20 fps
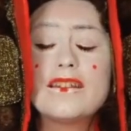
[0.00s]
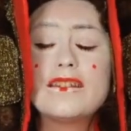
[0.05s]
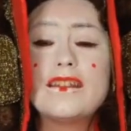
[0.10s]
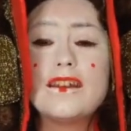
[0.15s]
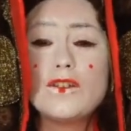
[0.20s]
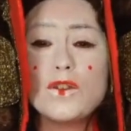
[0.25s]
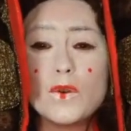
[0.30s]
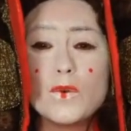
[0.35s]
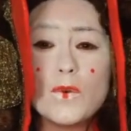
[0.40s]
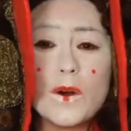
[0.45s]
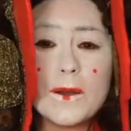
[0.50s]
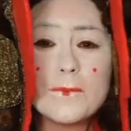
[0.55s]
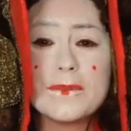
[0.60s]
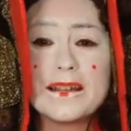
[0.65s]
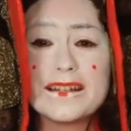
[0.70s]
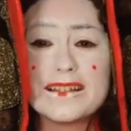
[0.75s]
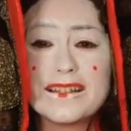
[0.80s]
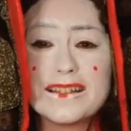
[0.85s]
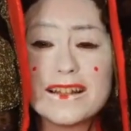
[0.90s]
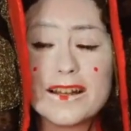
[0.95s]
that you want
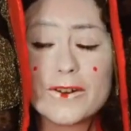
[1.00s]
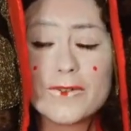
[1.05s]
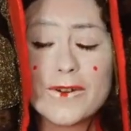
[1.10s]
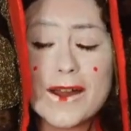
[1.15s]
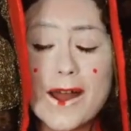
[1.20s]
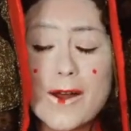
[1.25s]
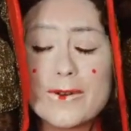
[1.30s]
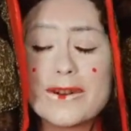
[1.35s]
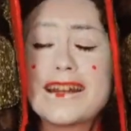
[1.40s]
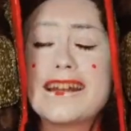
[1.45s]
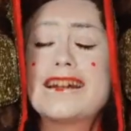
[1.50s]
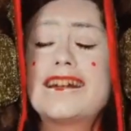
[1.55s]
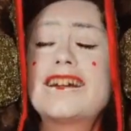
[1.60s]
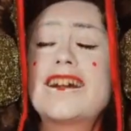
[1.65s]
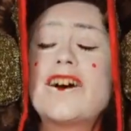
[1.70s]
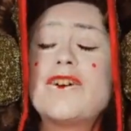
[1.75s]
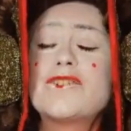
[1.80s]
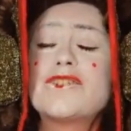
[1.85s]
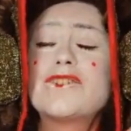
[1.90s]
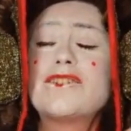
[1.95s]
me to stick around, and it
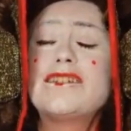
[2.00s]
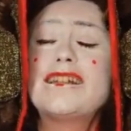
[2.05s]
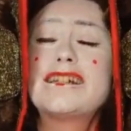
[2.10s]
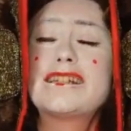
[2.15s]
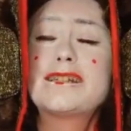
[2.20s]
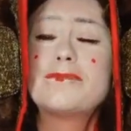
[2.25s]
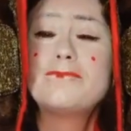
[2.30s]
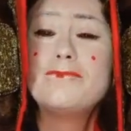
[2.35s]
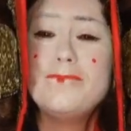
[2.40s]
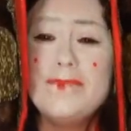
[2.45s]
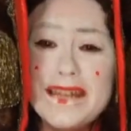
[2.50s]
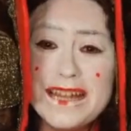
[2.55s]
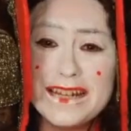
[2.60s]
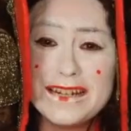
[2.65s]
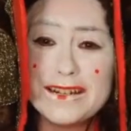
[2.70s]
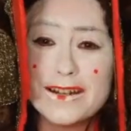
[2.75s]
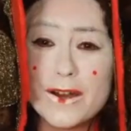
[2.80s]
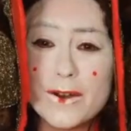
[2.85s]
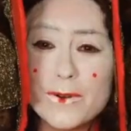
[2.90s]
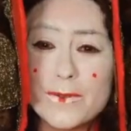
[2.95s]
also lets me
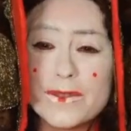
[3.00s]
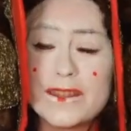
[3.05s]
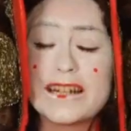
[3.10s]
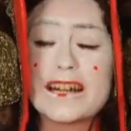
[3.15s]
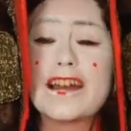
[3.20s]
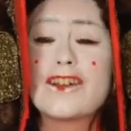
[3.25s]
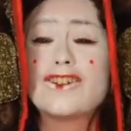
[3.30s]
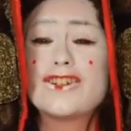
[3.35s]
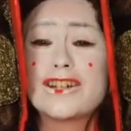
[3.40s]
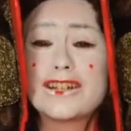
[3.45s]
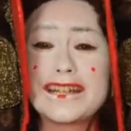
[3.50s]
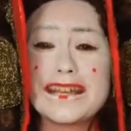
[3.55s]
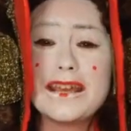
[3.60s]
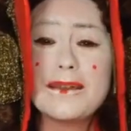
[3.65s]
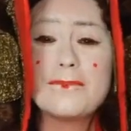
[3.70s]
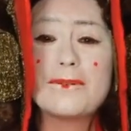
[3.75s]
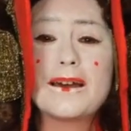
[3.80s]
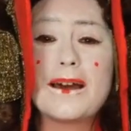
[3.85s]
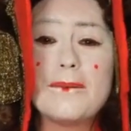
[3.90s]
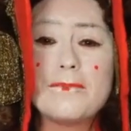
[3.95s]
know that I should
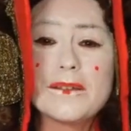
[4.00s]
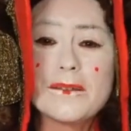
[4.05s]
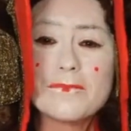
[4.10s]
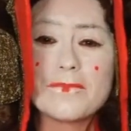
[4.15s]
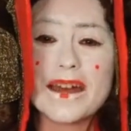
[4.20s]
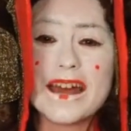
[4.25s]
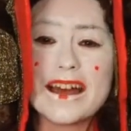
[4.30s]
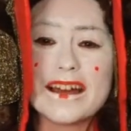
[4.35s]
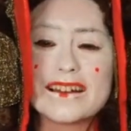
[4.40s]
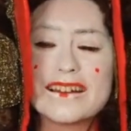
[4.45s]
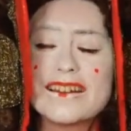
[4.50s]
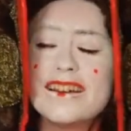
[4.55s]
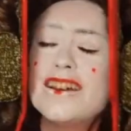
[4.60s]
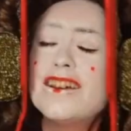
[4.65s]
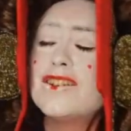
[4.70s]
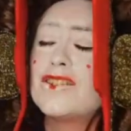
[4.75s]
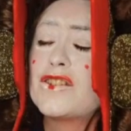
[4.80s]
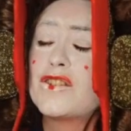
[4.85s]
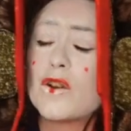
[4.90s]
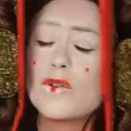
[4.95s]
keep coming back.
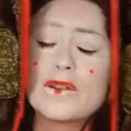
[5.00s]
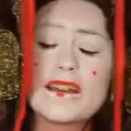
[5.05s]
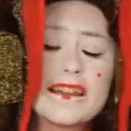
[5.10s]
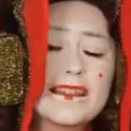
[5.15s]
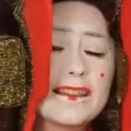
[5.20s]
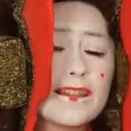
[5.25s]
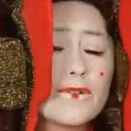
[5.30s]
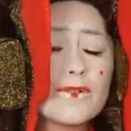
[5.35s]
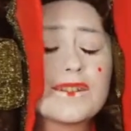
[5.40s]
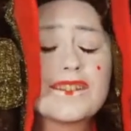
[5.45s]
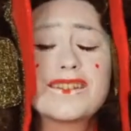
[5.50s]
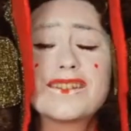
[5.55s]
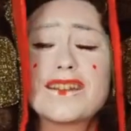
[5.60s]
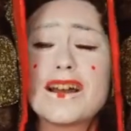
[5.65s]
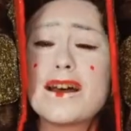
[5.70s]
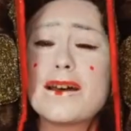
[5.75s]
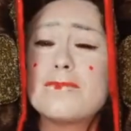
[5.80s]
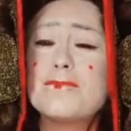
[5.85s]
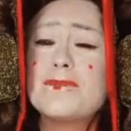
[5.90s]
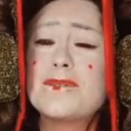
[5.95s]
So get those
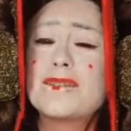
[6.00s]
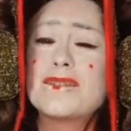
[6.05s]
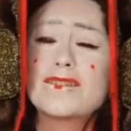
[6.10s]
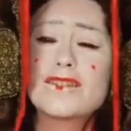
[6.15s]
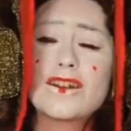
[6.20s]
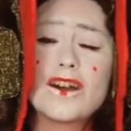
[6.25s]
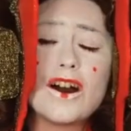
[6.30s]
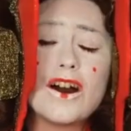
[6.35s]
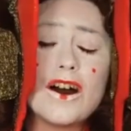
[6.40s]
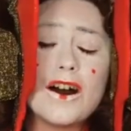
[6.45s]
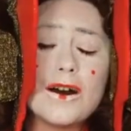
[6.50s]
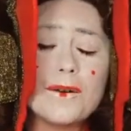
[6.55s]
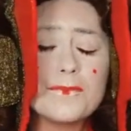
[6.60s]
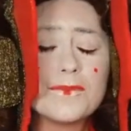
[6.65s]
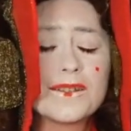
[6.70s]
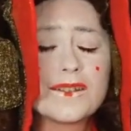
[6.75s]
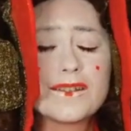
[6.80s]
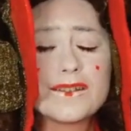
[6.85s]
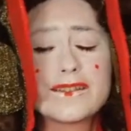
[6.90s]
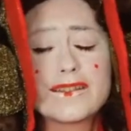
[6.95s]
subs,
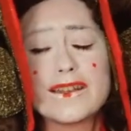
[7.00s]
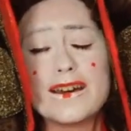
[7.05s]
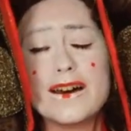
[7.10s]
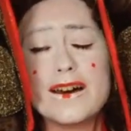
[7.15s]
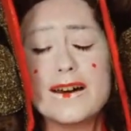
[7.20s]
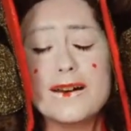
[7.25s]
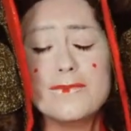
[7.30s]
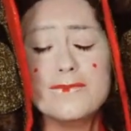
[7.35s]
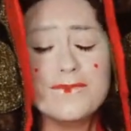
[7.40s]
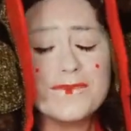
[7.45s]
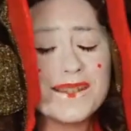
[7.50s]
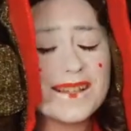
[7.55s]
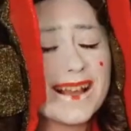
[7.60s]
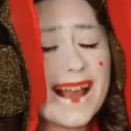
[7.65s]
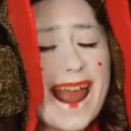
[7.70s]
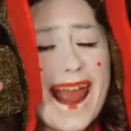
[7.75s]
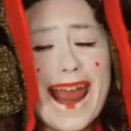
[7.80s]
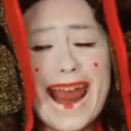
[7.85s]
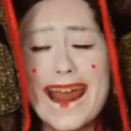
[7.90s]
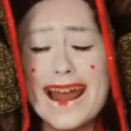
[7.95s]
comms,
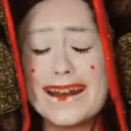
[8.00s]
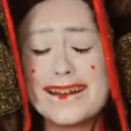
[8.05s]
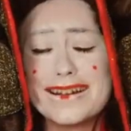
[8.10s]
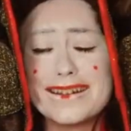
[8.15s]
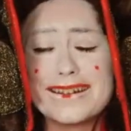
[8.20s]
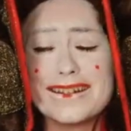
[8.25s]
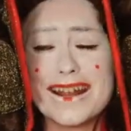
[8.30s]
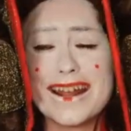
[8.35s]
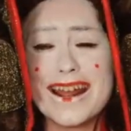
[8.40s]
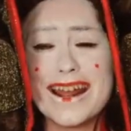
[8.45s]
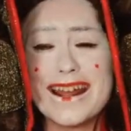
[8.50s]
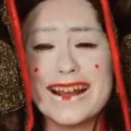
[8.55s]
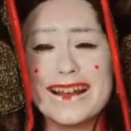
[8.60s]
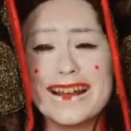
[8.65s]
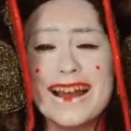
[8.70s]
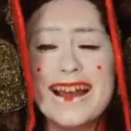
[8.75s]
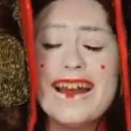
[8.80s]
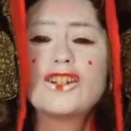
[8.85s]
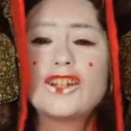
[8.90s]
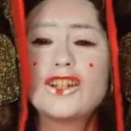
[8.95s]
thumbs, and a
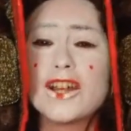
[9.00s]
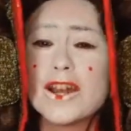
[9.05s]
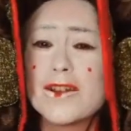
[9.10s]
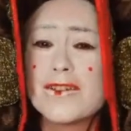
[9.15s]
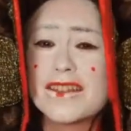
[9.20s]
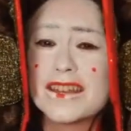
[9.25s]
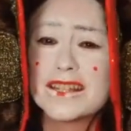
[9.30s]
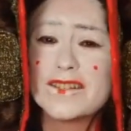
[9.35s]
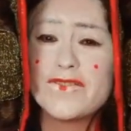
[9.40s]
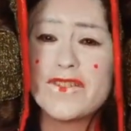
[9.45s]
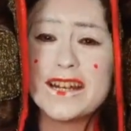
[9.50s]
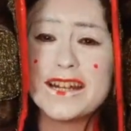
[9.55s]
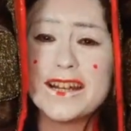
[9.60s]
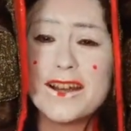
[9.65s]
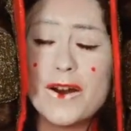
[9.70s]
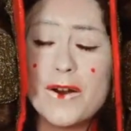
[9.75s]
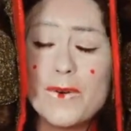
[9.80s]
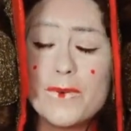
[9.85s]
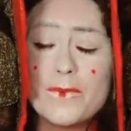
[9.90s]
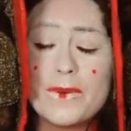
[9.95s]
ding. Share this
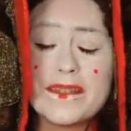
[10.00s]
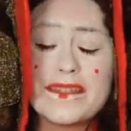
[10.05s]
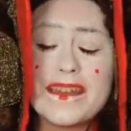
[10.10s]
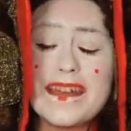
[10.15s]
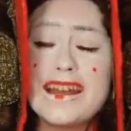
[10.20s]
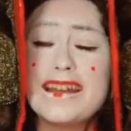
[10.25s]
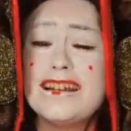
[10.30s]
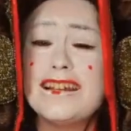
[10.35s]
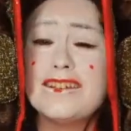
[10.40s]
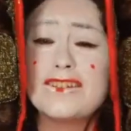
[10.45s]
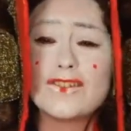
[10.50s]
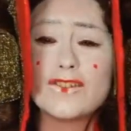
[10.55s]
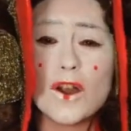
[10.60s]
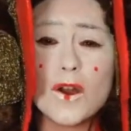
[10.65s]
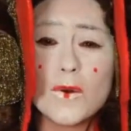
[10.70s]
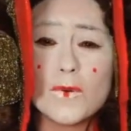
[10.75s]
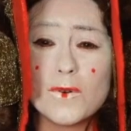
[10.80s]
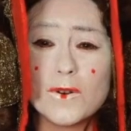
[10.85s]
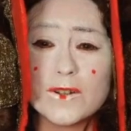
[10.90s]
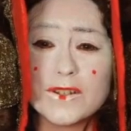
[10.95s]
video with any
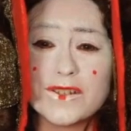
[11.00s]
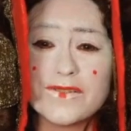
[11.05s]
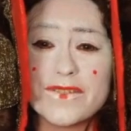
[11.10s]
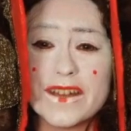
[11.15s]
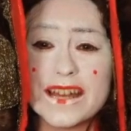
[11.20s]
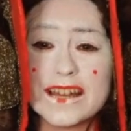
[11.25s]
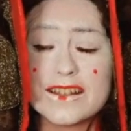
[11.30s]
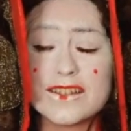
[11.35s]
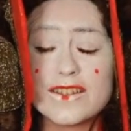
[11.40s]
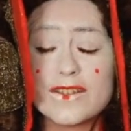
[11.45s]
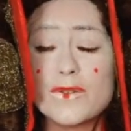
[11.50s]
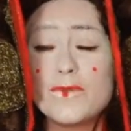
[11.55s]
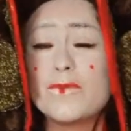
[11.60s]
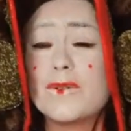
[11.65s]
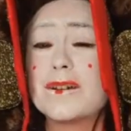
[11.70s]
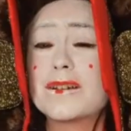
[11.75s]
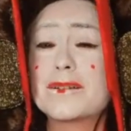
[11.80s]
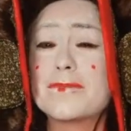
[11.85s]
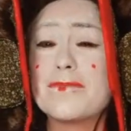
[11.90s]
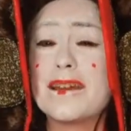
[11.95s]
Star Wars fans who
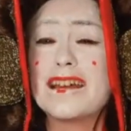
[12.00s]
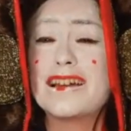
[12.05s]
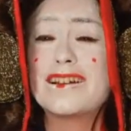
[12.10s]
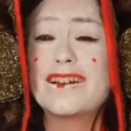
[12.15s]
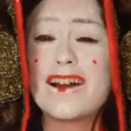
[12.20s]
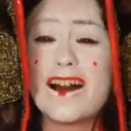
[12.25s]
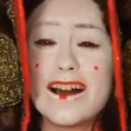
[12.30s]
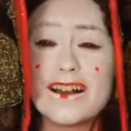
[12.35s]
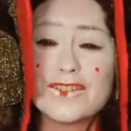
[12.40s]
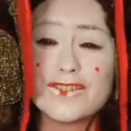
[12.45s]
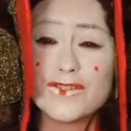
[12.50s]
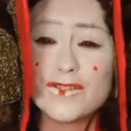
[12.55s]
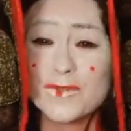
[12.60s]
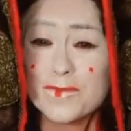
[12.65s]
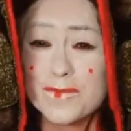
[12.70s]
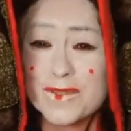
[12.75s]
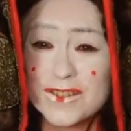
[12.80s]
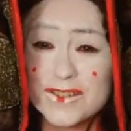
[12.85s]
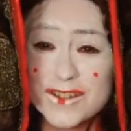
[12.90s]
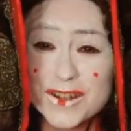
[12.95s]
want to make
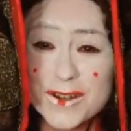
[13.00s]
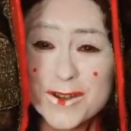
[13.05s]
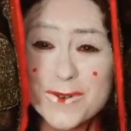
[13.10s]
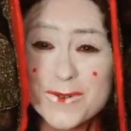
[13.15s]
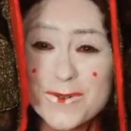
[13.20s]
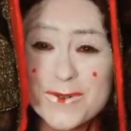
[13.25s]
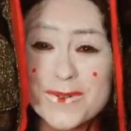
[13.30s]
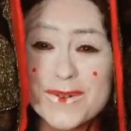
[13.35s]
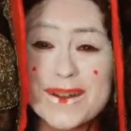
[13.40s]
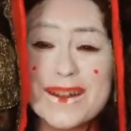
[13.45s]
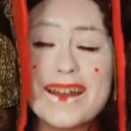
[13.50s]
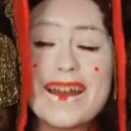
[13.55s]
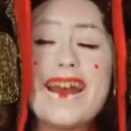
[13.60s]
costumes too,